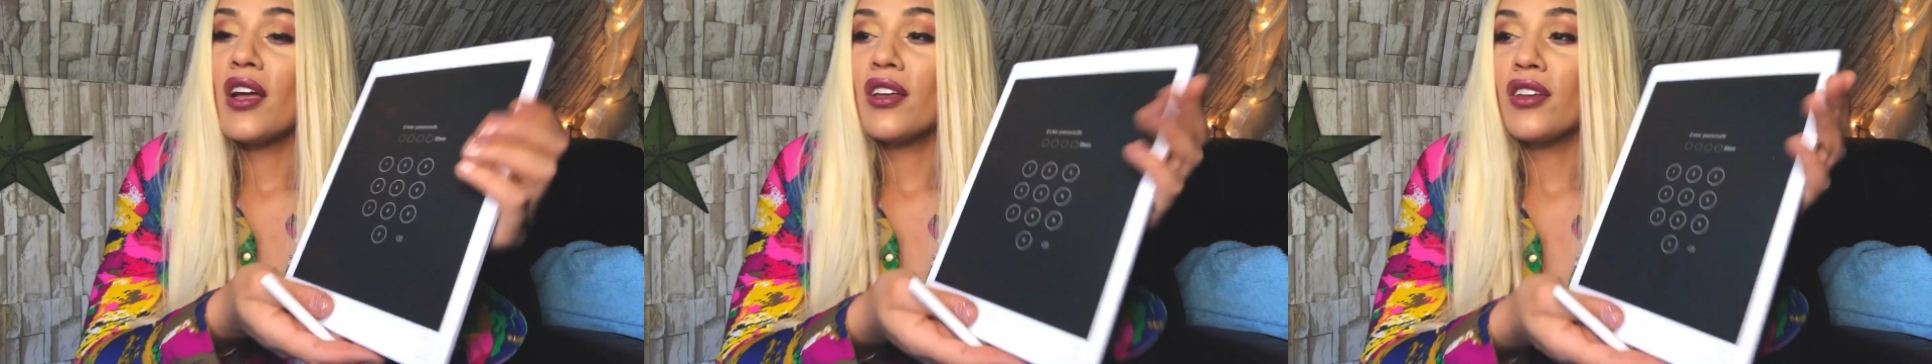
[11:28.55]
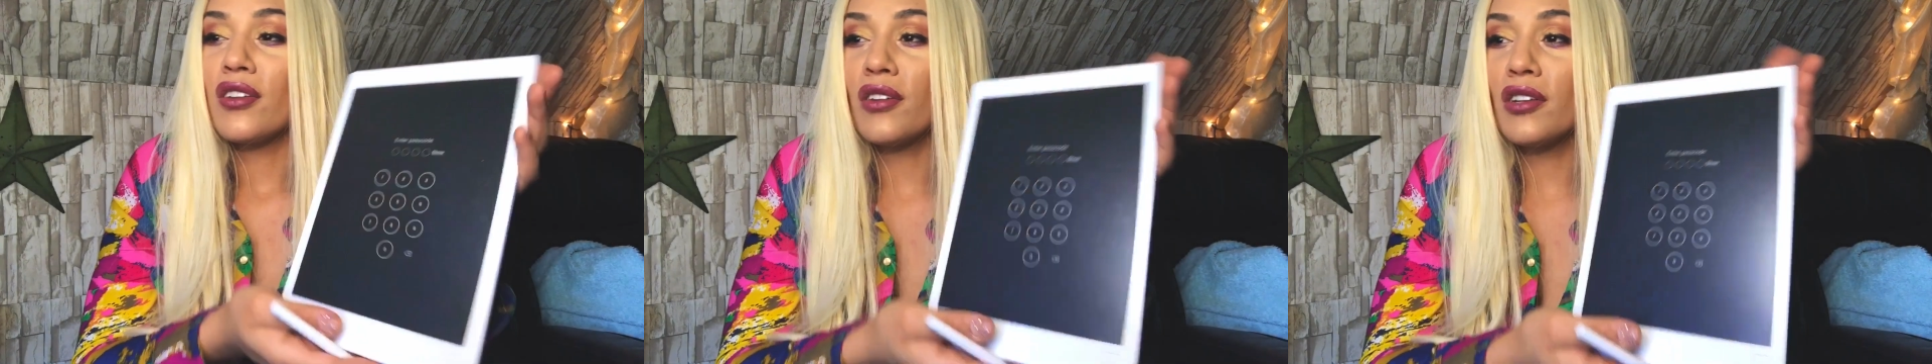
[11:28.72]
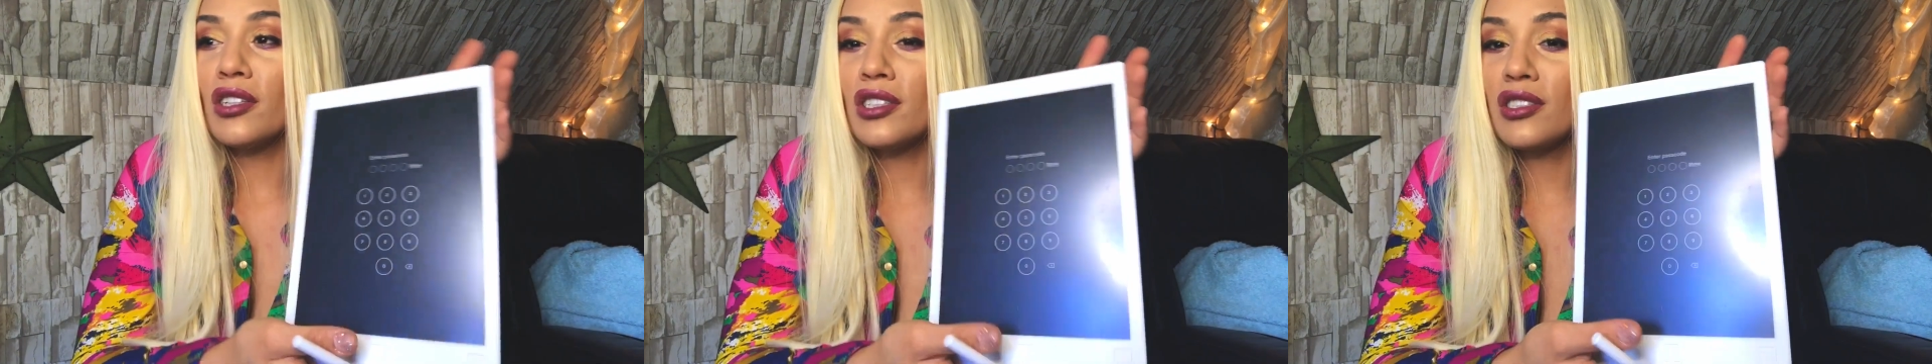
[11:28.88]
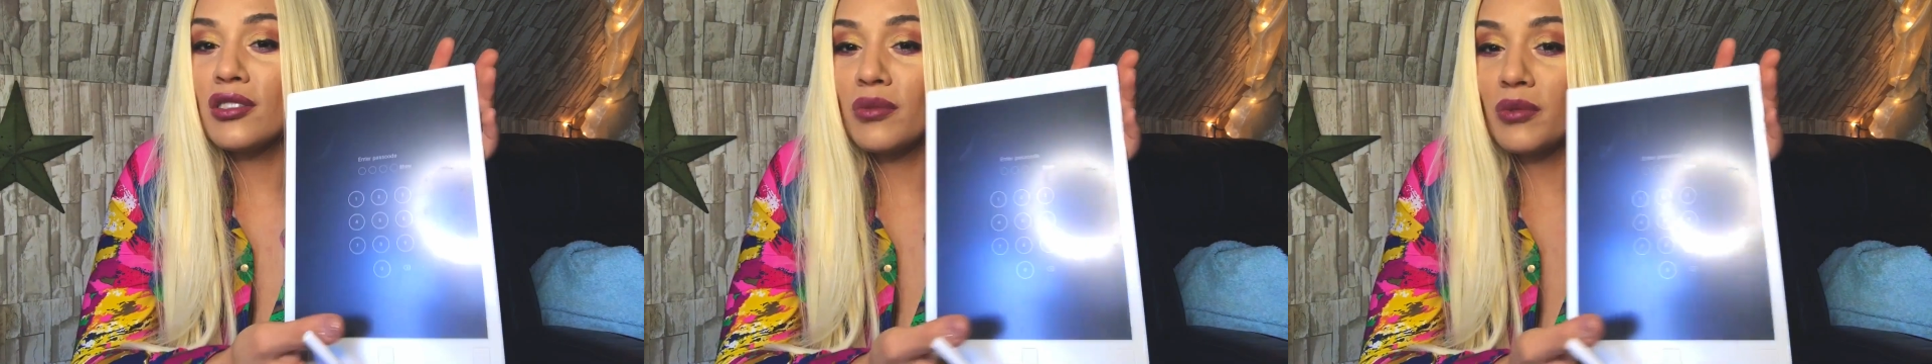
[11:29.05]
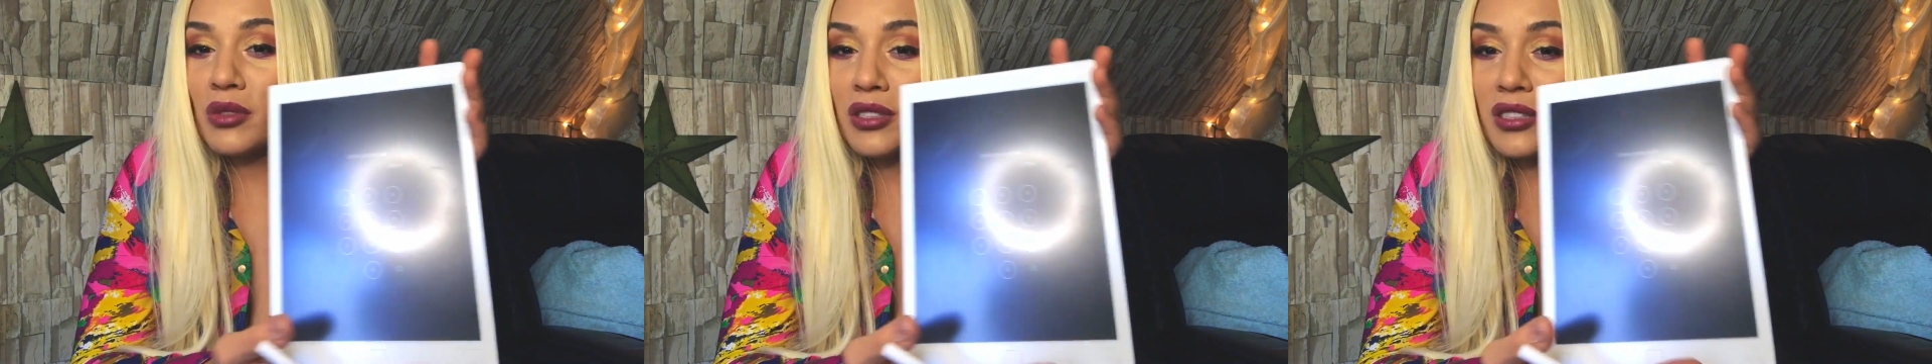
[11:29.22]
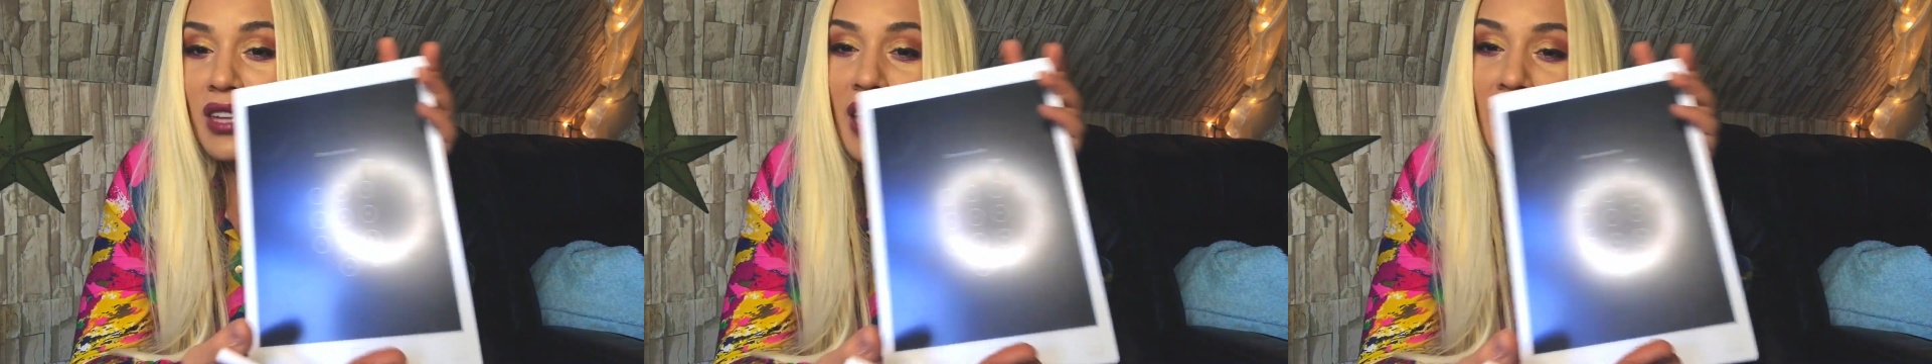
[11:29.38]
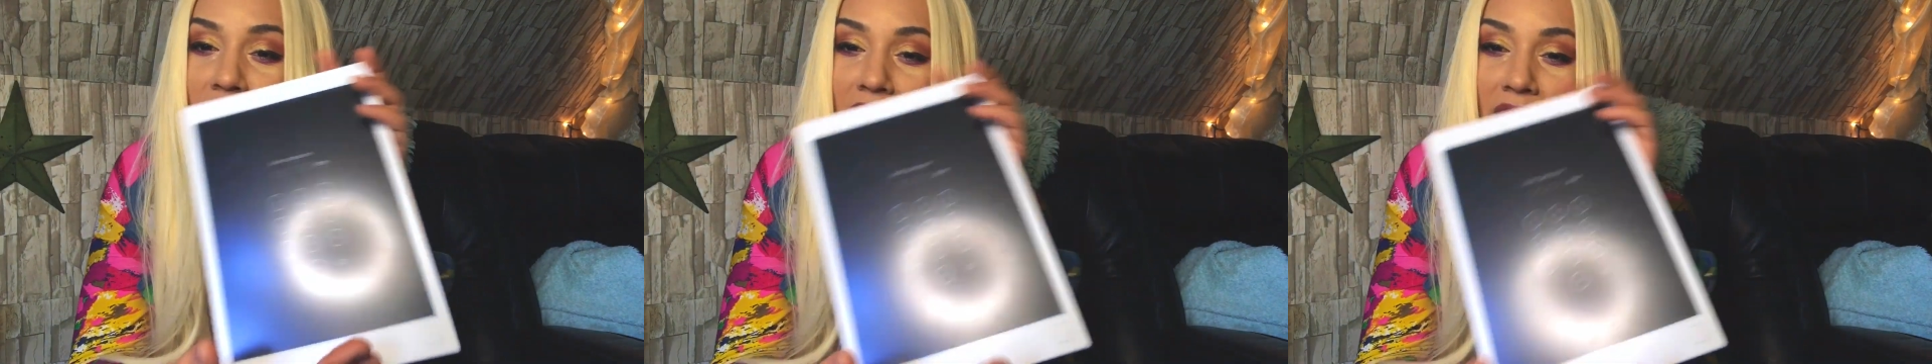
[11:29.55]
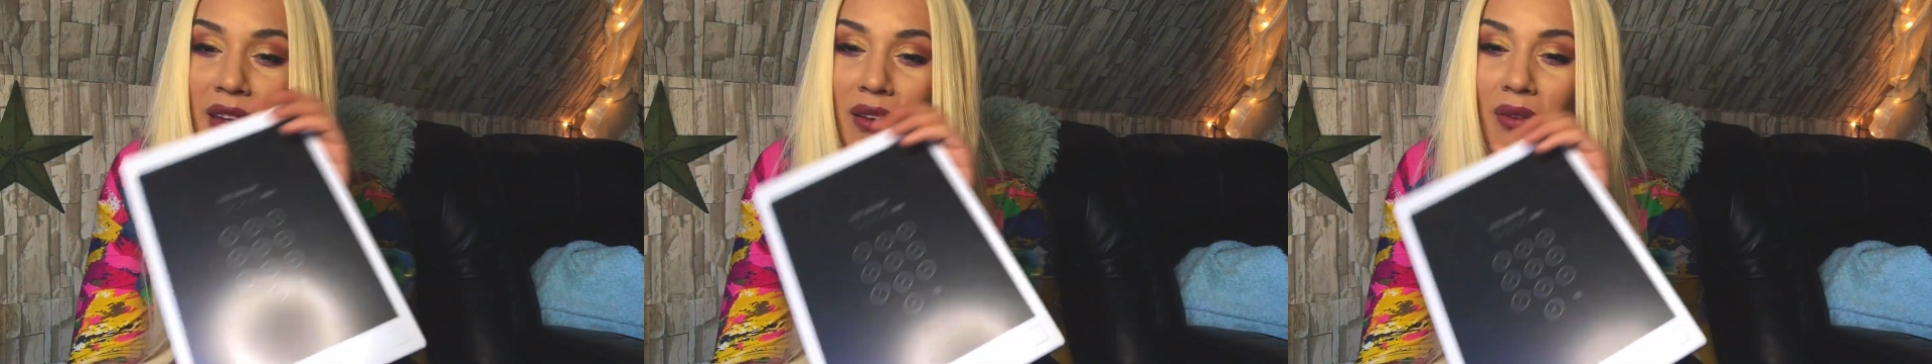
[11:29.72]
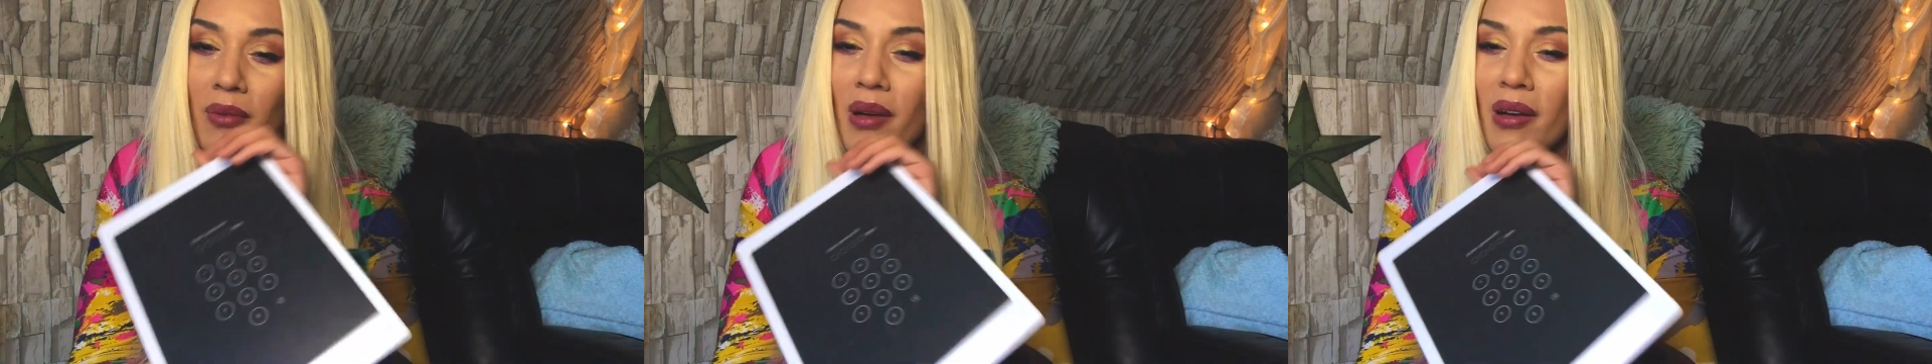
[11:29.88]
Yours will say, like,
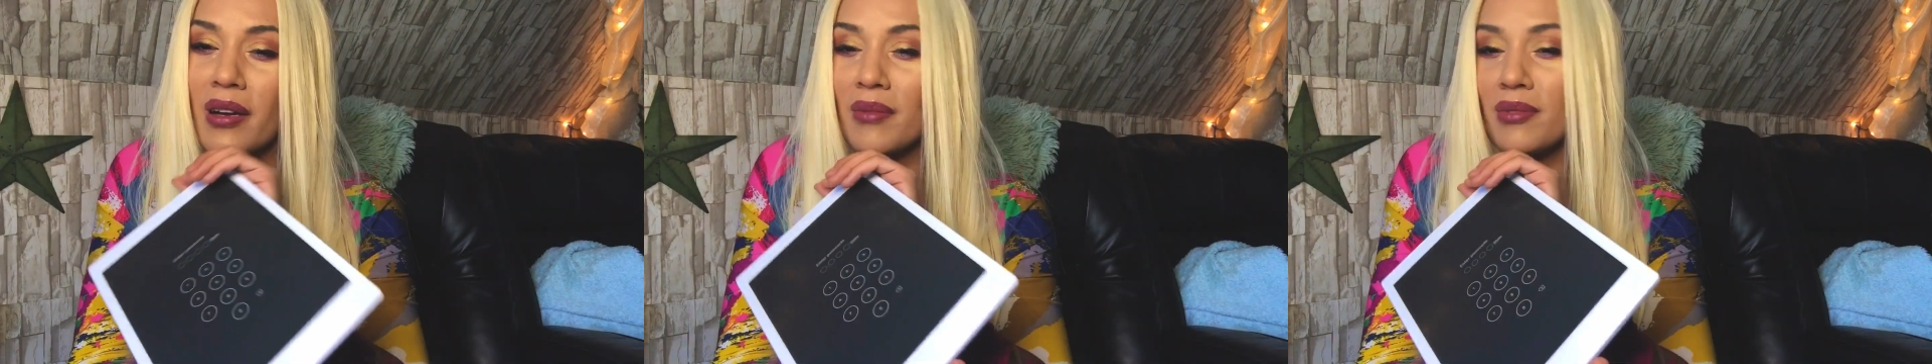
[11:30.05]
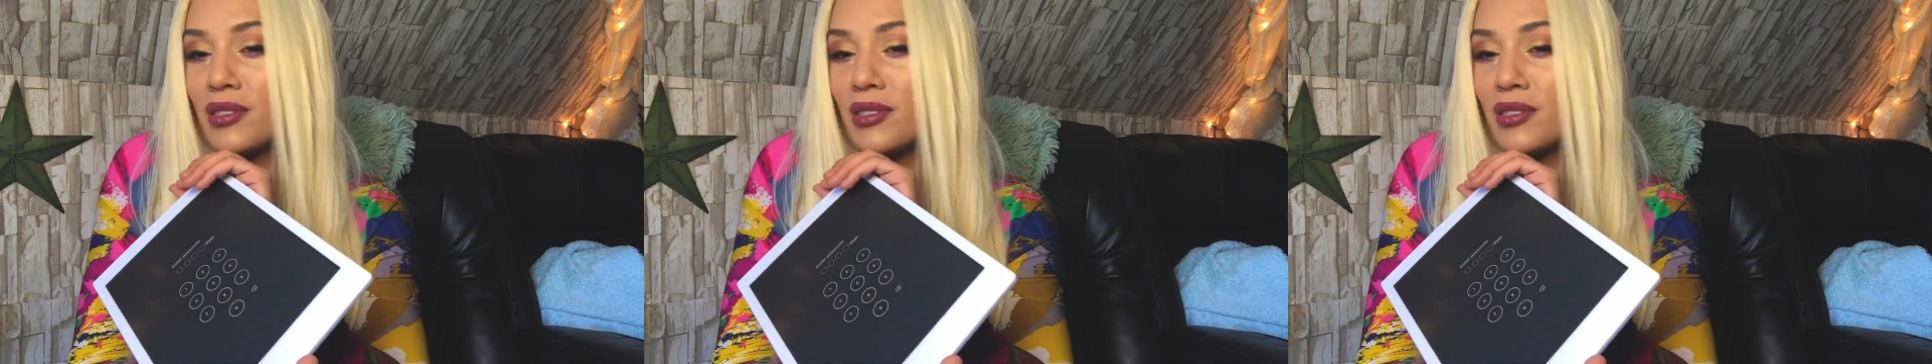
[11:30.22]
welcome